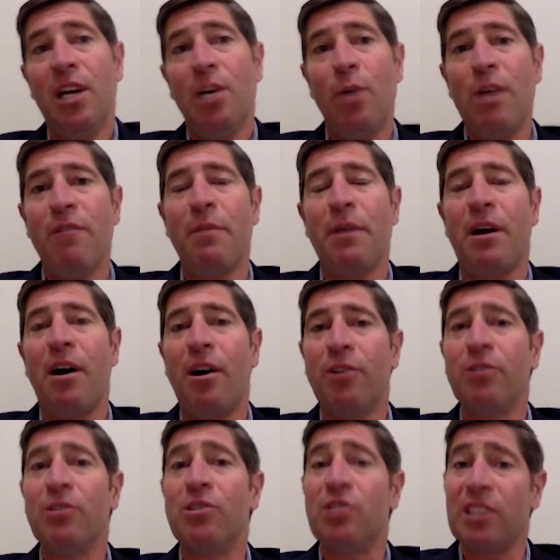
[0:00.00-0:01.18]
we have about
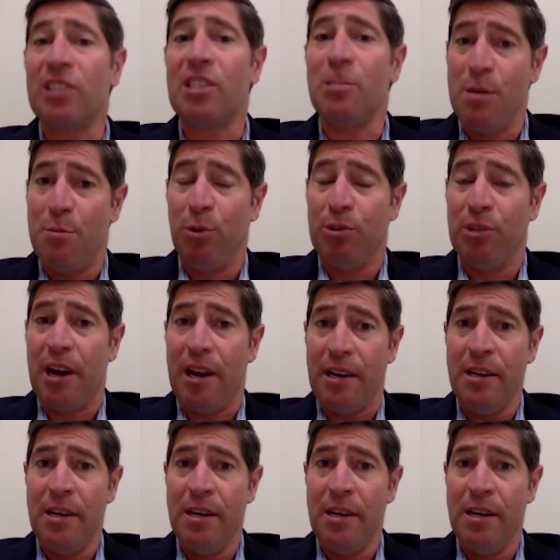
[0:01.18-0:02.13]
160 people today.